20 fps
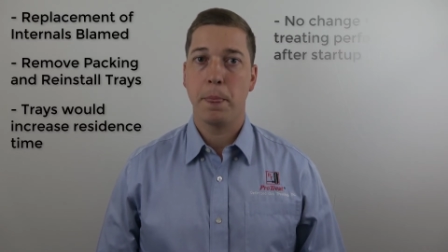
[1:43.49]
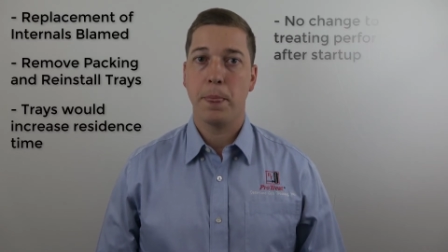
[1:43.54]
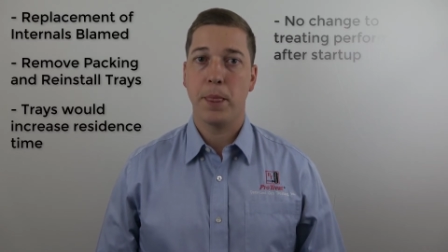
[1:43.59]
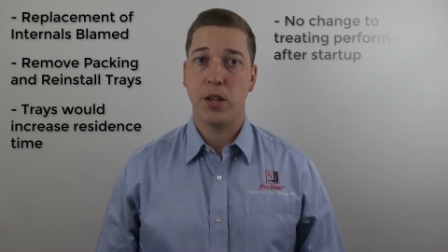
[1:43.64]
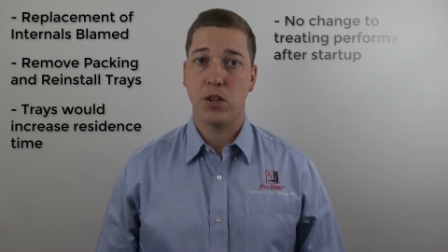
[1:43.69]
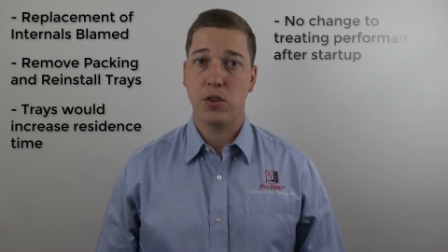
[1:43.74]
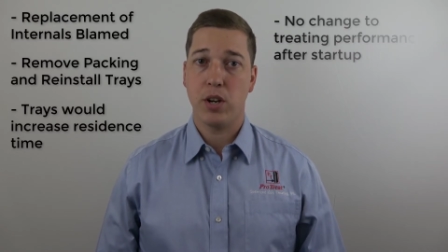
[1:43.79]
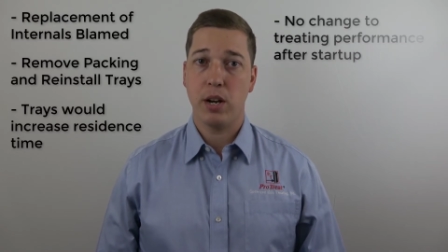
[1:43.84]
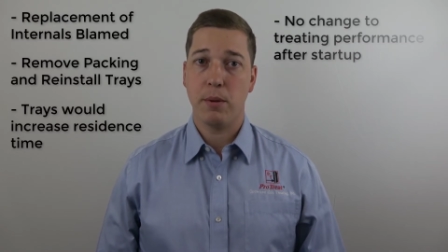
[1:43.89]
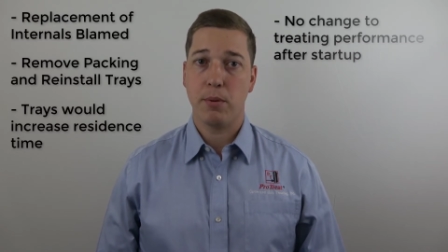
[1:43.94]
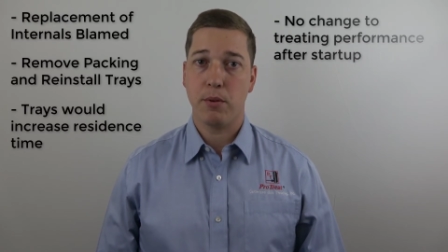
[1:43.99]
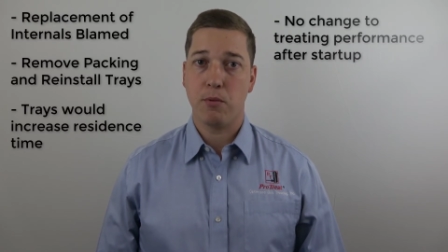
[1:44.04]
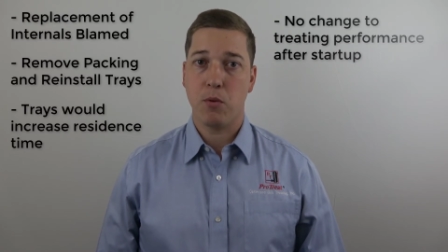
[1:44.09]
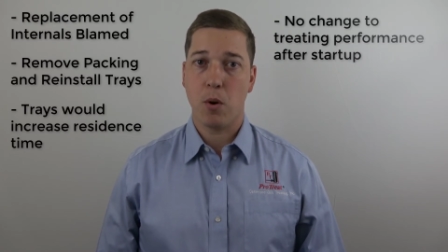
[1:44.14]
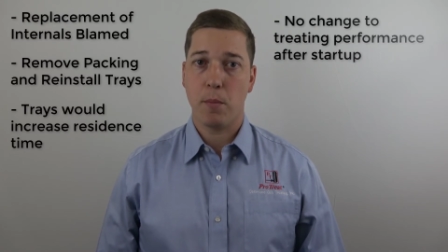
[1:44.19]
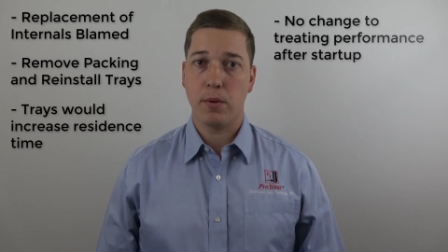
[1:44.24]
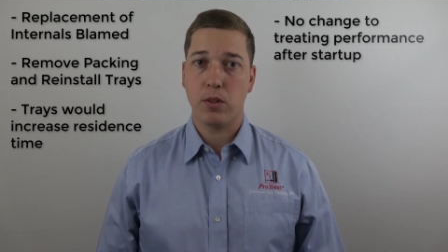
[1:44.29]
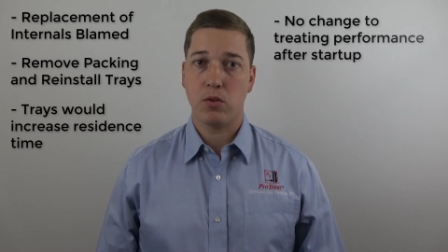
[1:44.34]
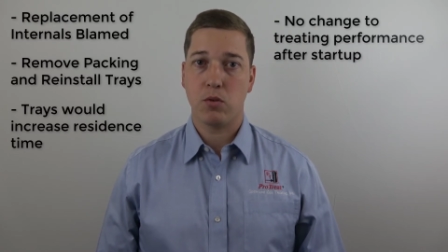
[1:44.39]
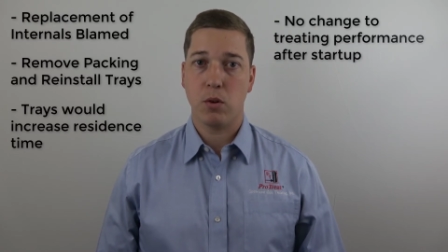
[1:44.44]
the treating
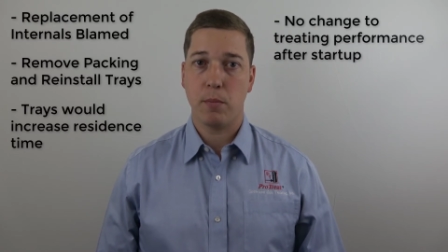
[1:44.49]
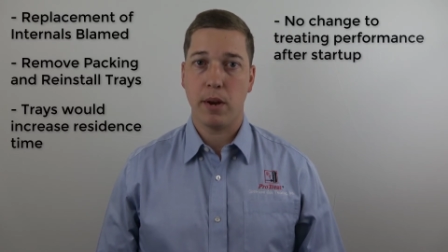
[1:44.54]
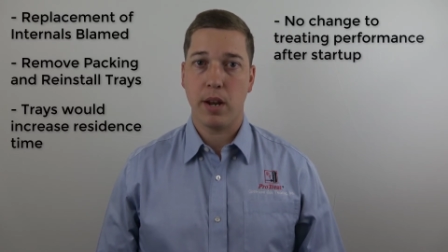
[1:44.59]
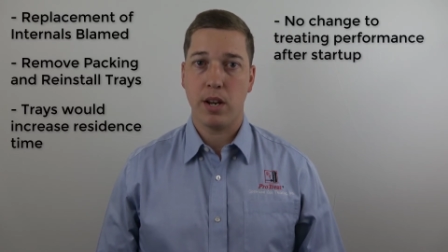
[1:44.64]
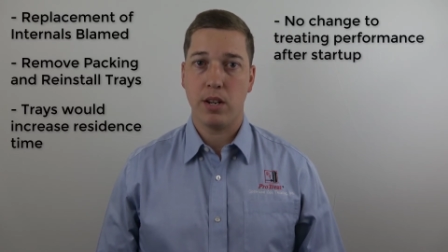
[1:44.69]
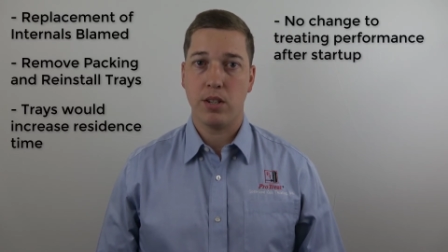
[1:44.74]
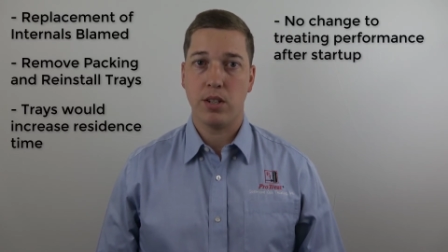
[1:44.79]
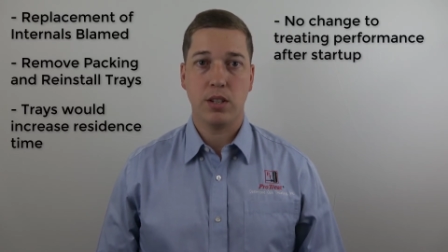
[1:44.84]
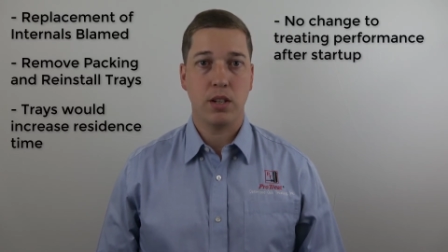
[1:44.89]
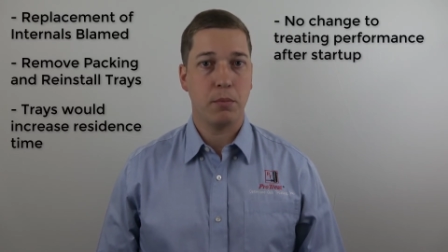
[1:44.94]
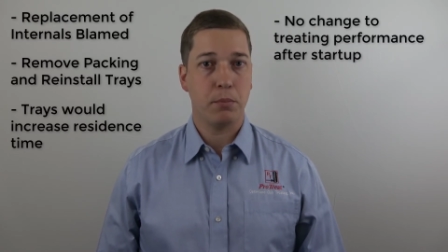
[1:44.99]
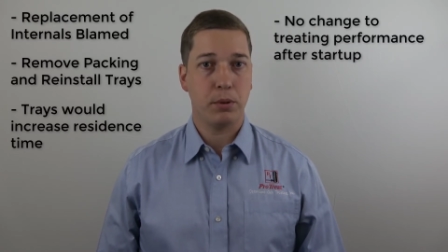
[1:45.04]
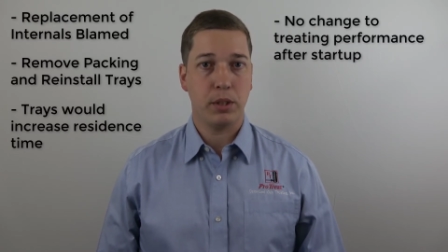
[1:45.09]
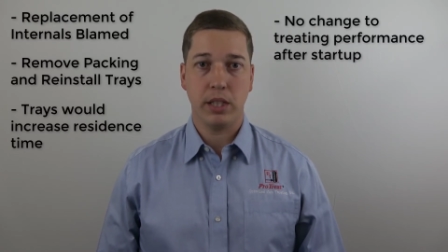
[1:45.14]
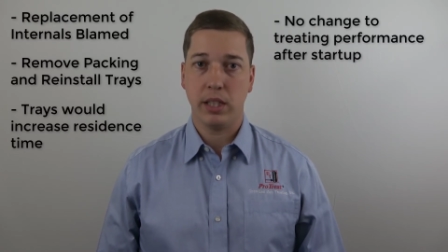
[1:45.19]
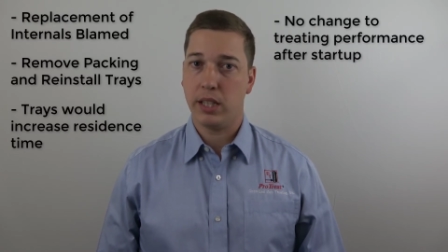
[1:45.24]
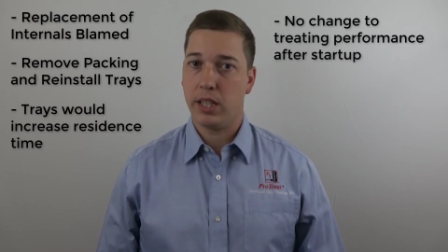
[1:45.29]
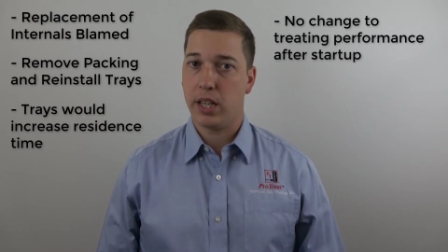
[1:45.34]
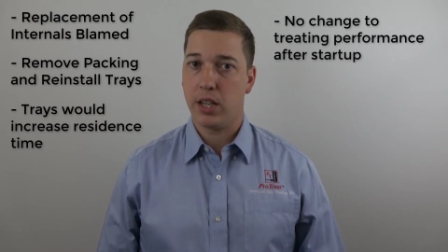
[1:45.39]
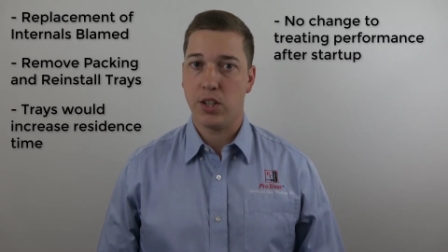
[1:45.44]
performance remained
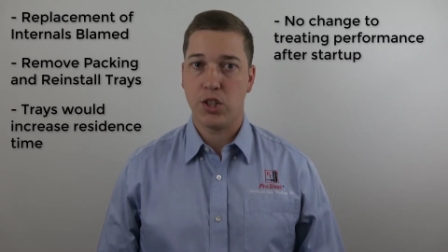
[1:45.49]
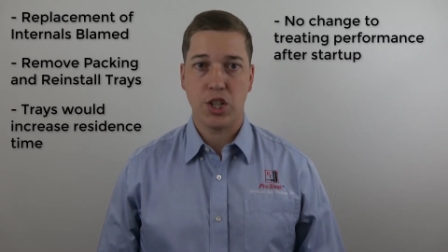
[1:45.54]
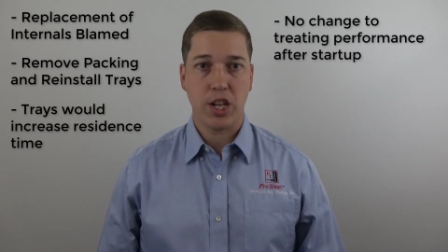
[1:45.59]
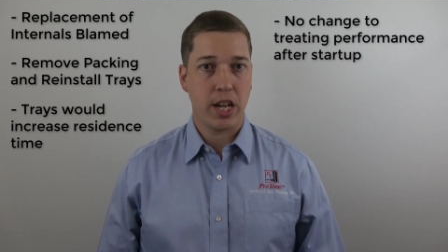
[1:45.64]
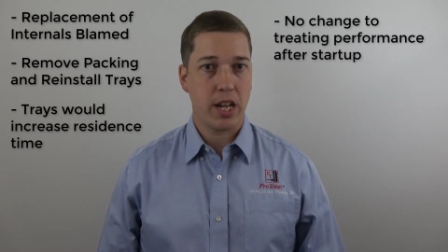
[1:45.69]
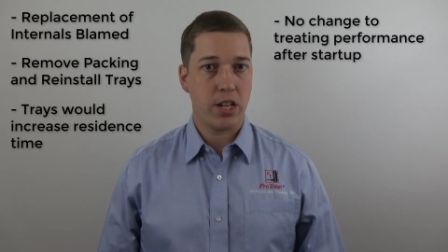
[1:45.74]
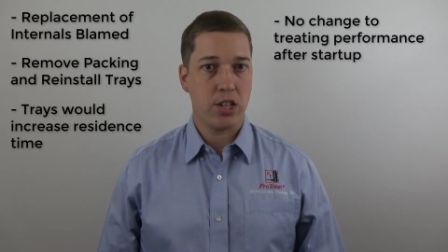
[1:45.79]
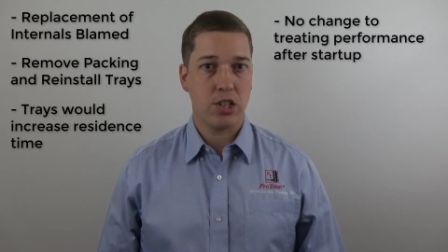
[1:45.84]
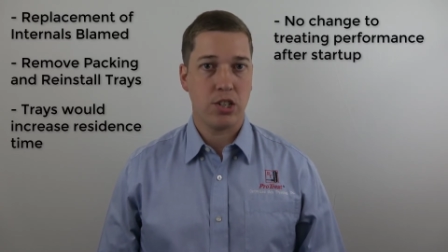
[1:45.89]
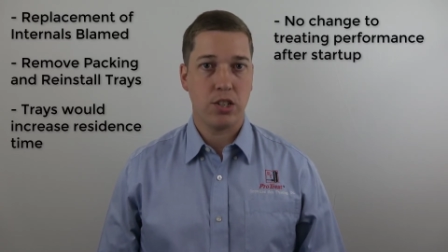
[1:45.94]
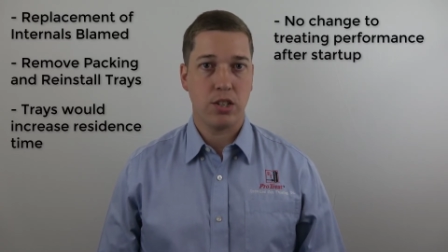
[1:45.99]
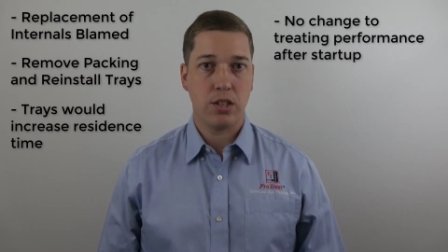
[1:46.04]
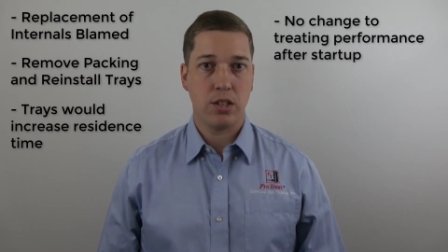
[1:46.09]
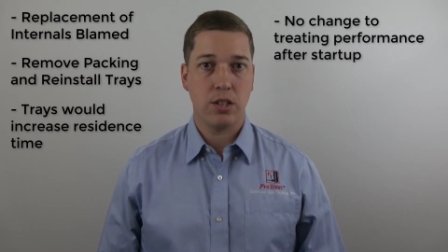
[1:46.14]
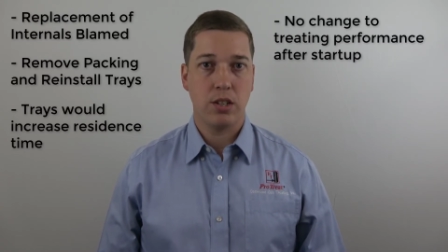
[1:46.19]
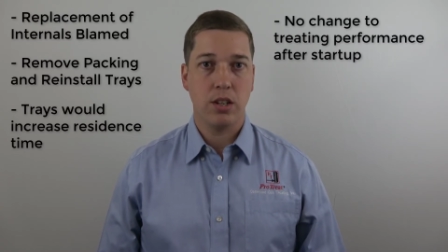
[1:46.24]
completely unchanged,